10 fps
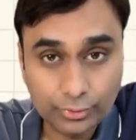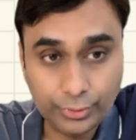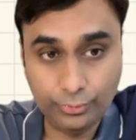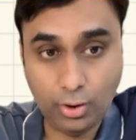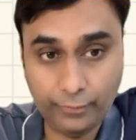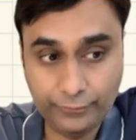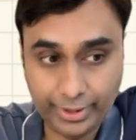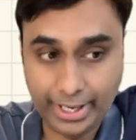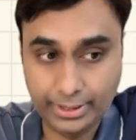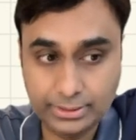Do not
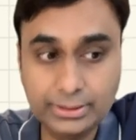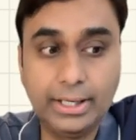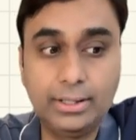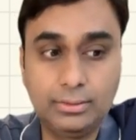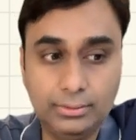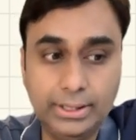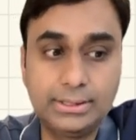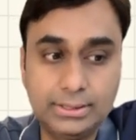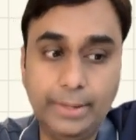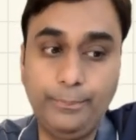forget that
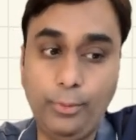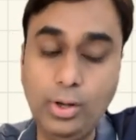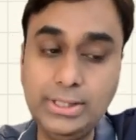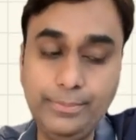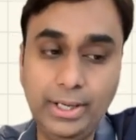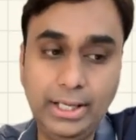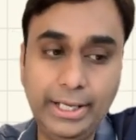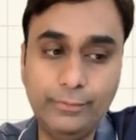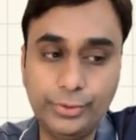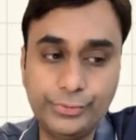it's approximately
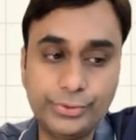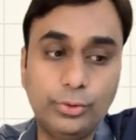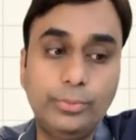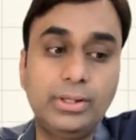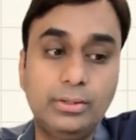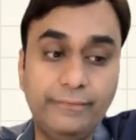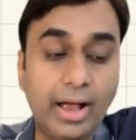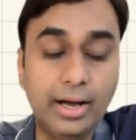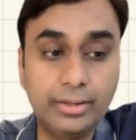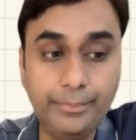equal to 0, but the
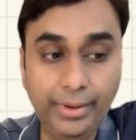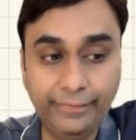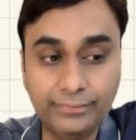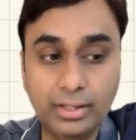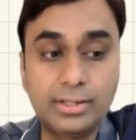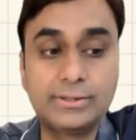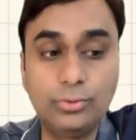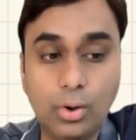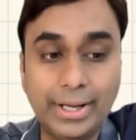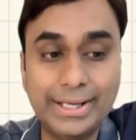fact remains that it is
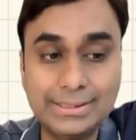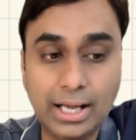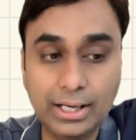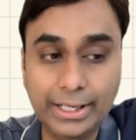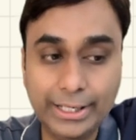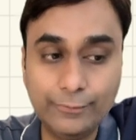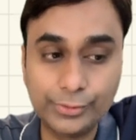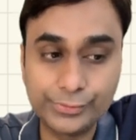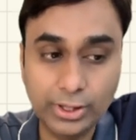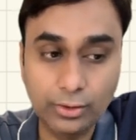not exactly equal
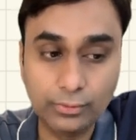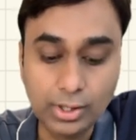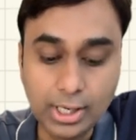to 0.